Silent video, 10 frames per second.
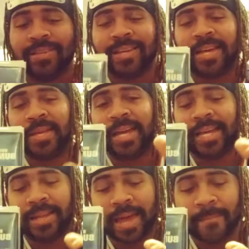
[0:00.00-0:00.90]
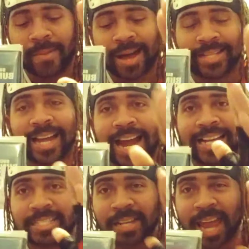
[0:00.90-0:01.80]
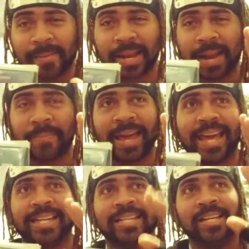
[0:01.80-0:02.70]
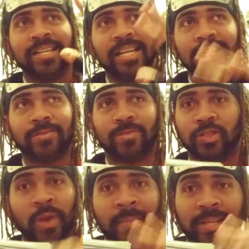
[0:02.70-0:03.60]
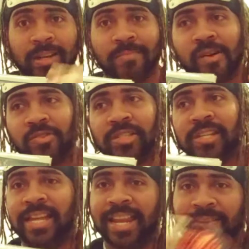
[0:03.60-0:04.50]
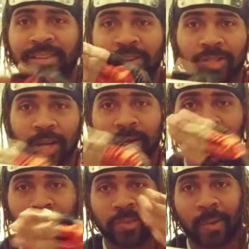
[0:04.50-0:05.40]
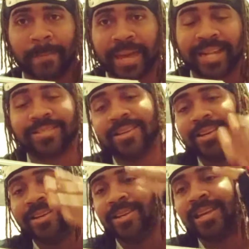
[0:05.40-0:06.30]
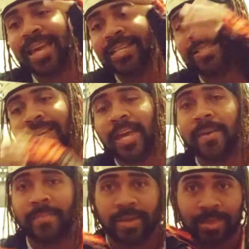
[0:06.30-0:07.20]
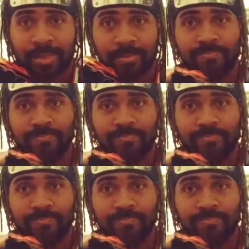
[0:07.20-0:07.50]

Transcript: And then in montage, and the camera kind of pans, he's just dribbling slow motion, and certain little bits, it's him in